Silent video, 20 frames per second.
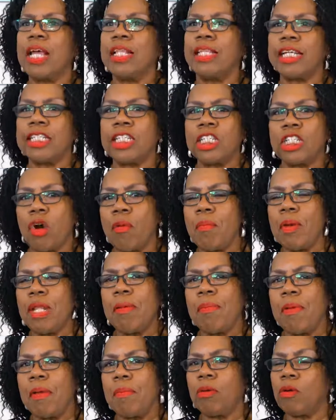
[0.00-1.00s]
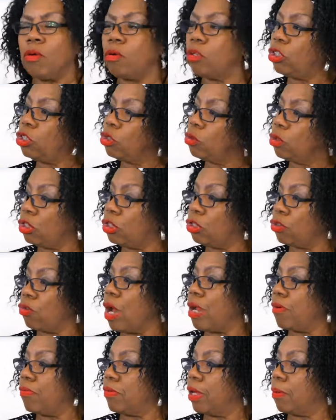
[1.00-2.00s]
there's so many people who are doing
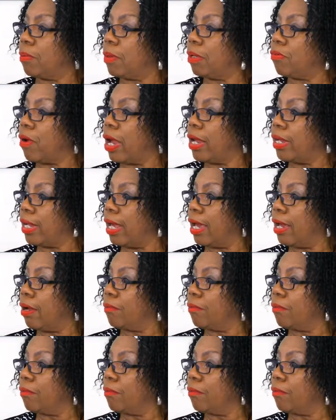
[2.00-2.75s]
strife, Debbie, right now.